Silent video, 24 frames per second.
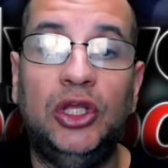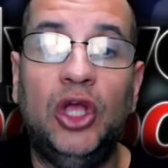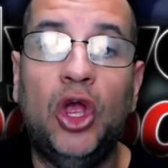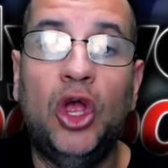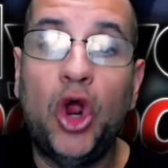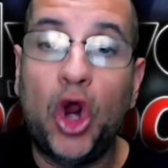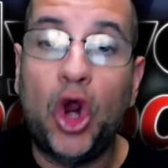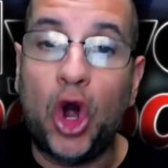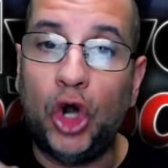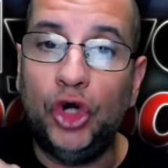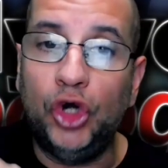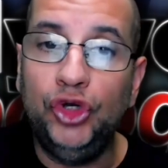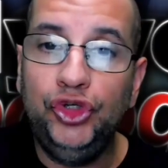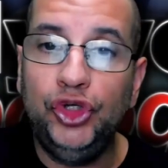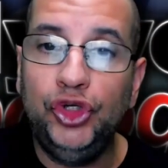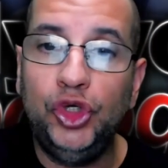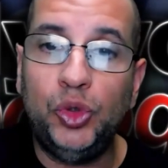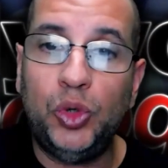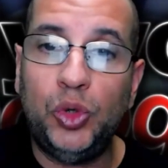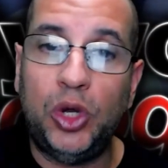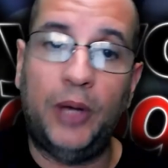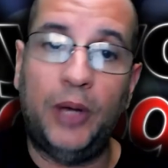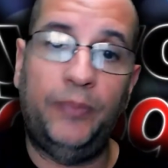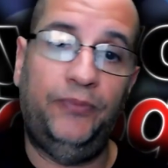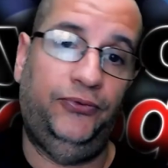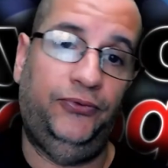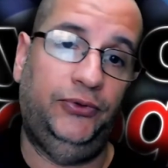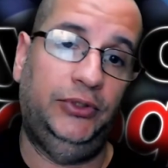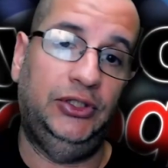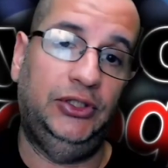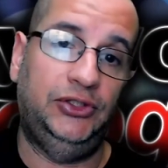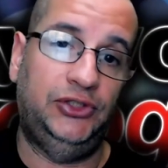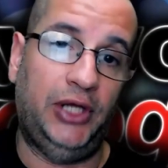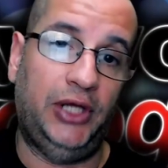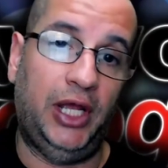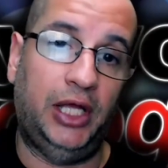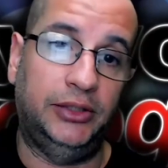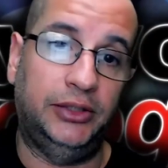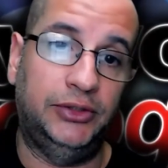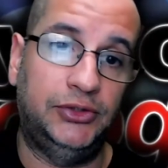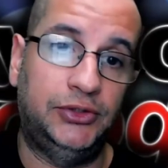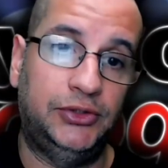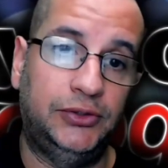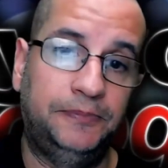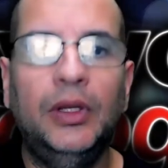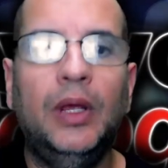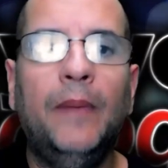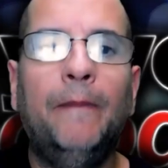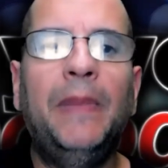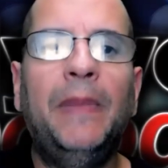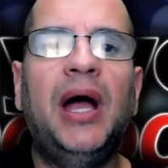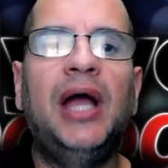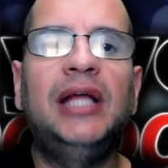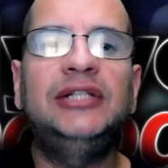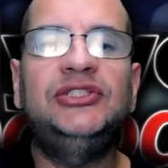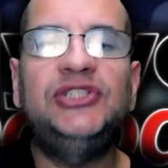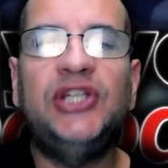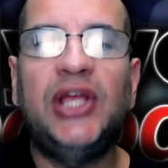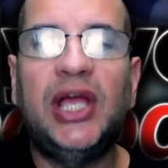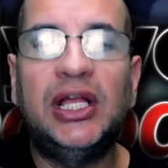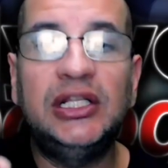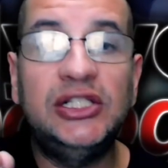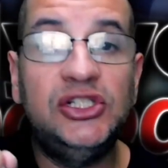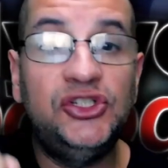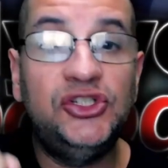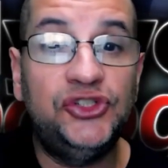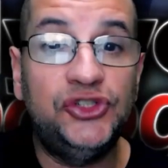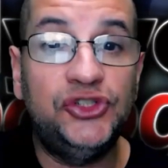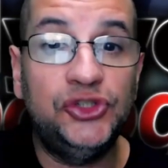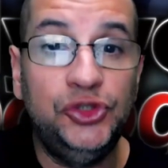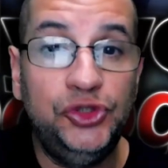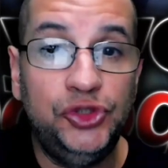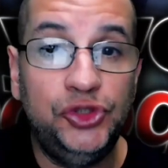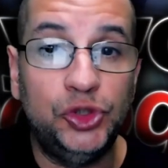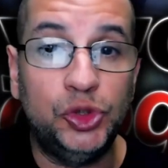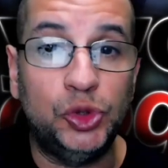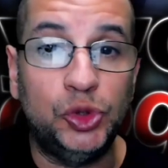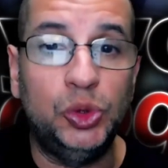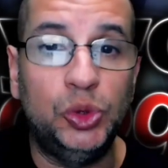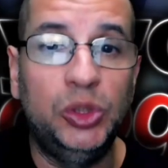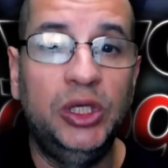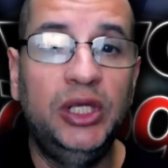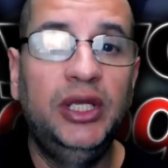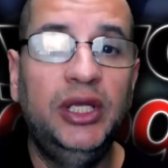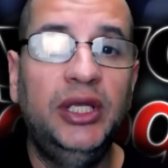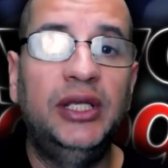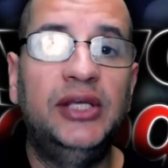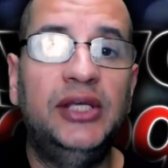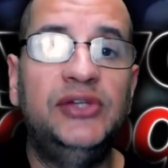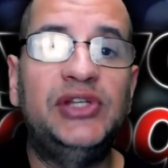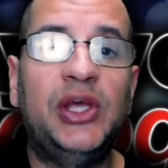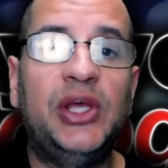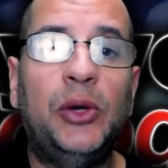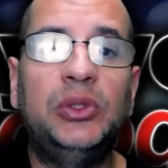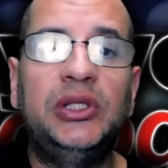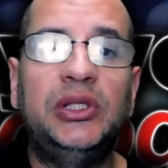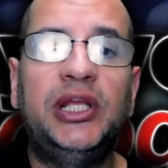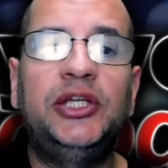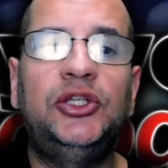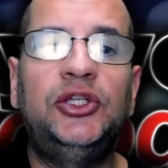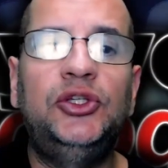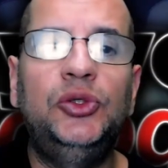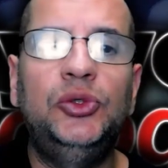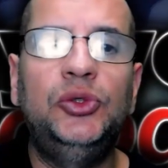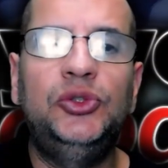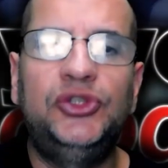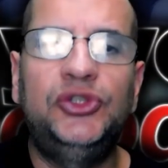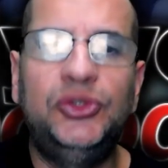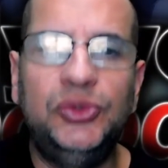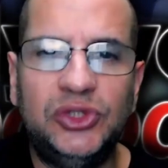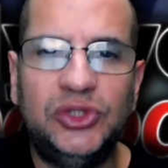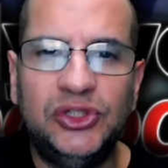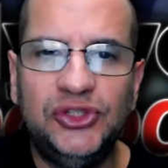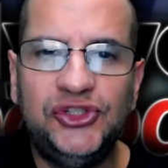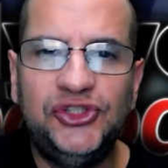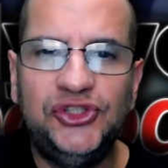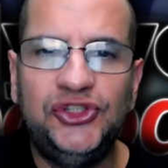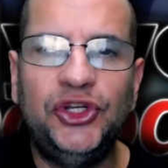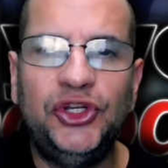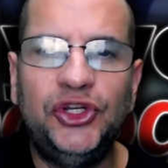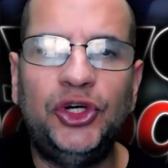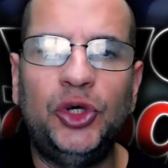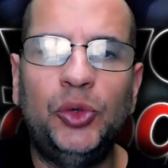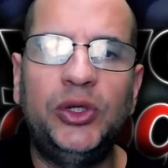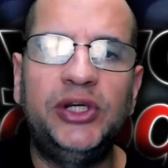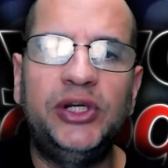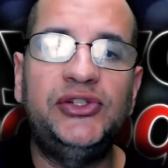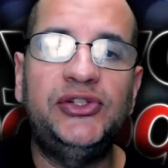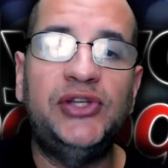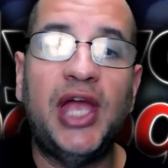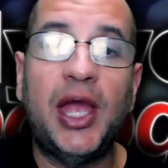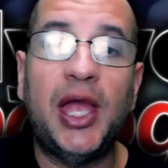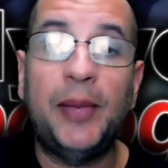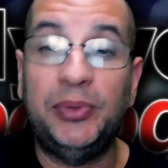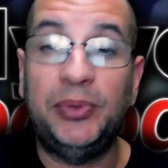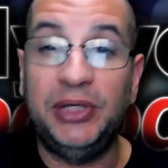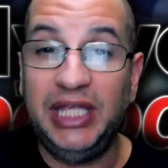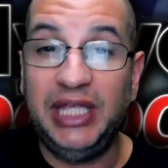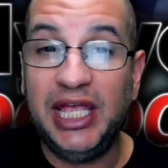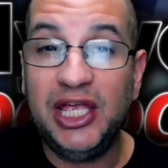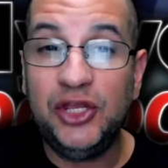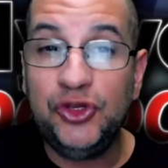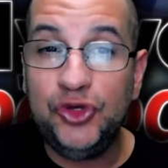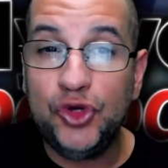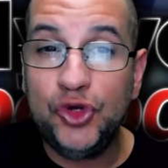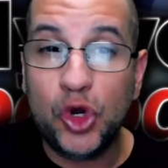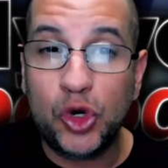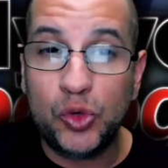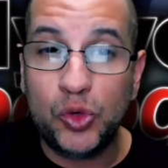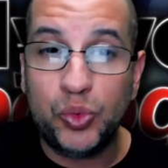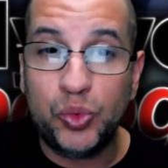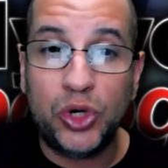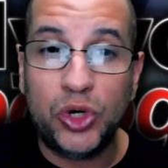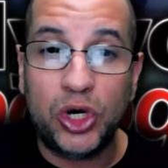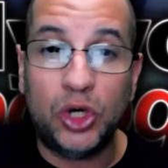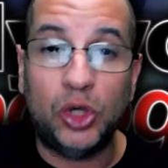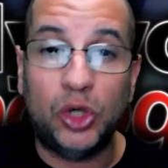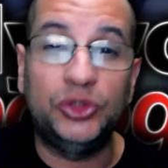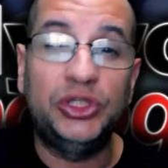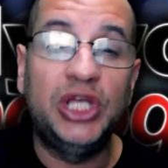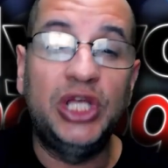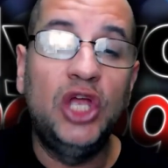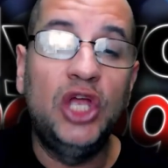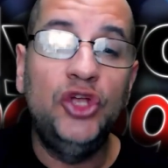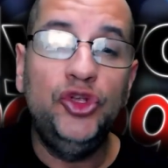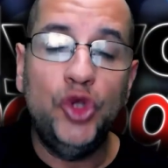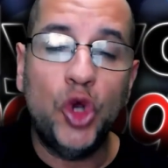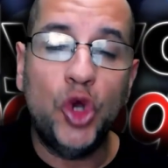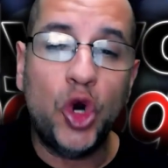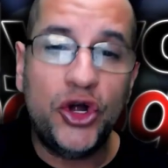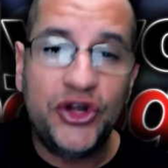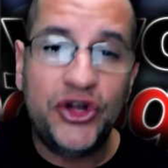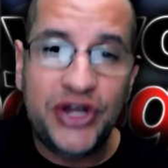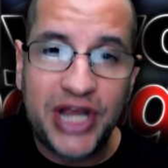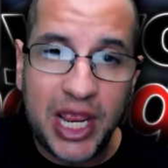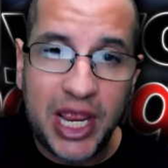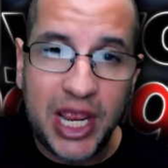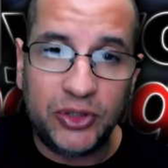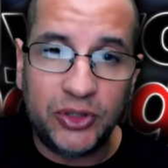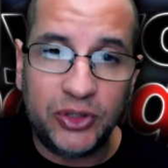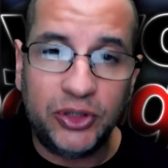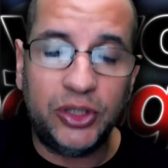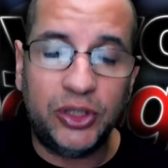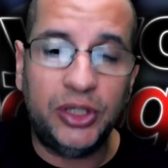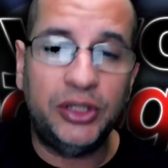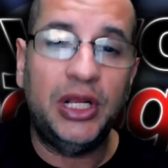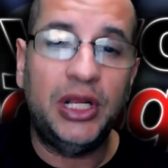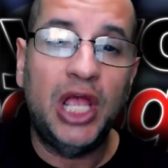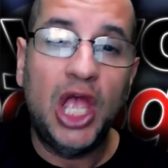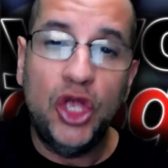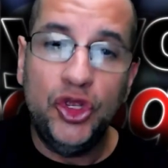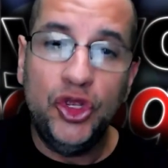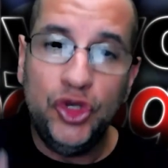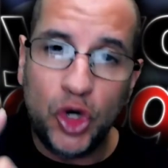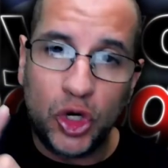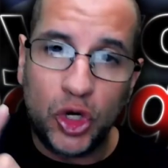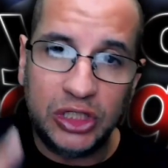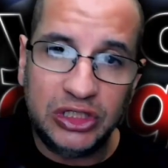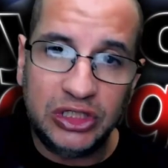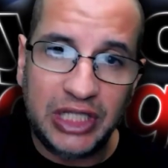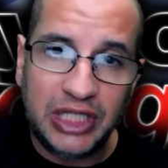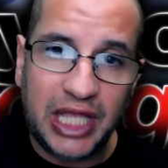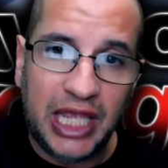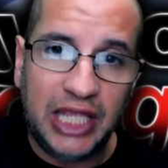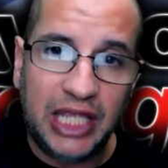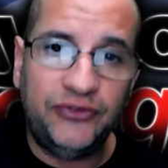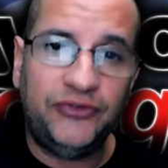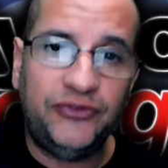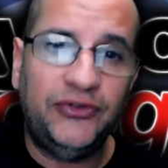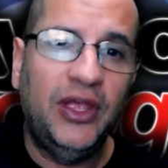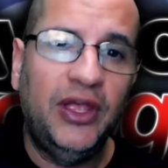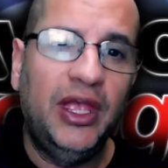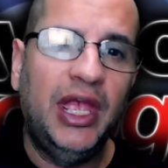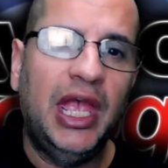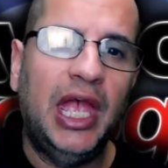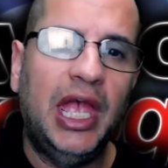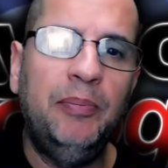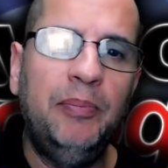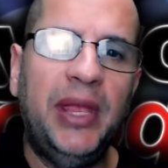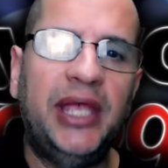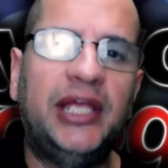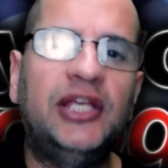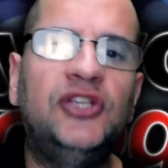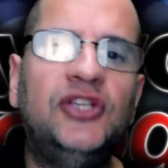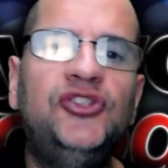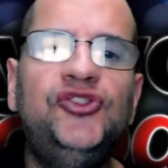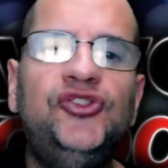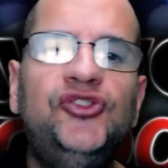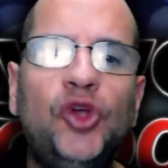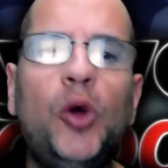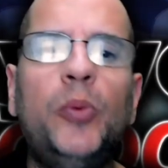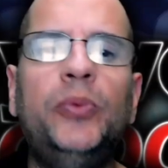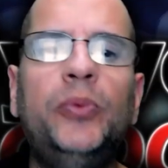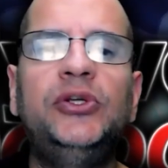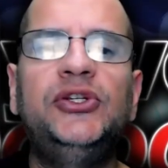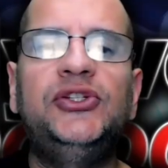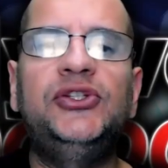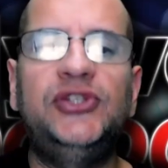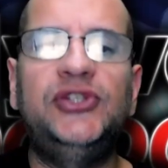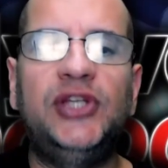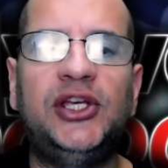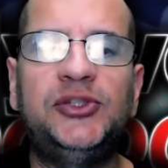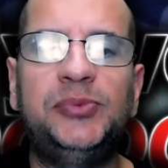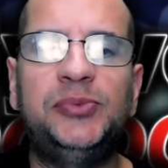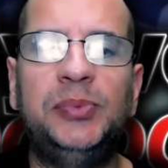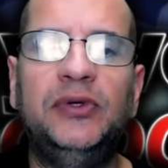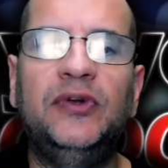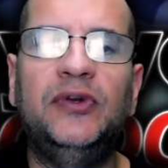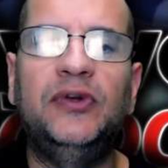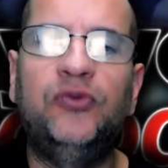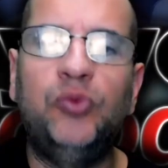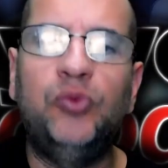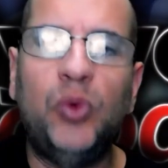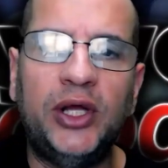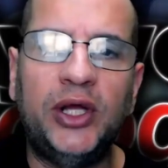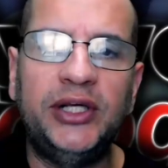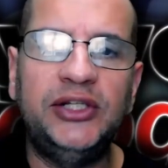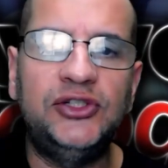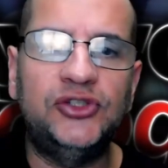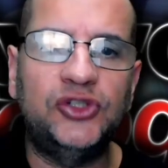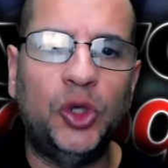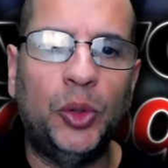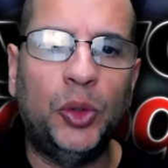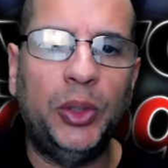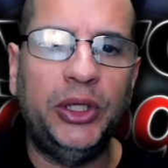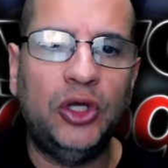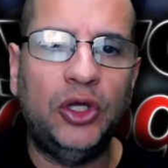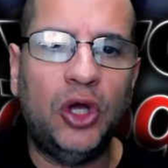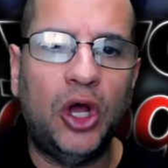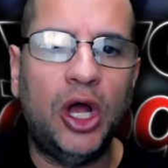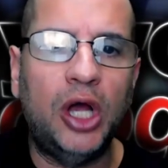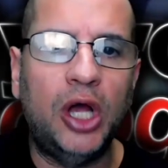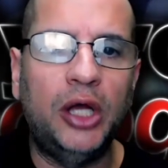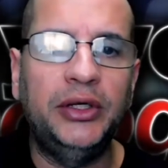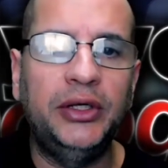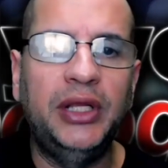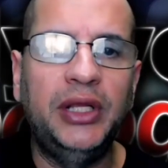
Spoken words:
Are you up for the challenge? My challenge to you is I would like you to consider what is happening in your world, your neighborhood, your life, and make a sober assessment of what is going on,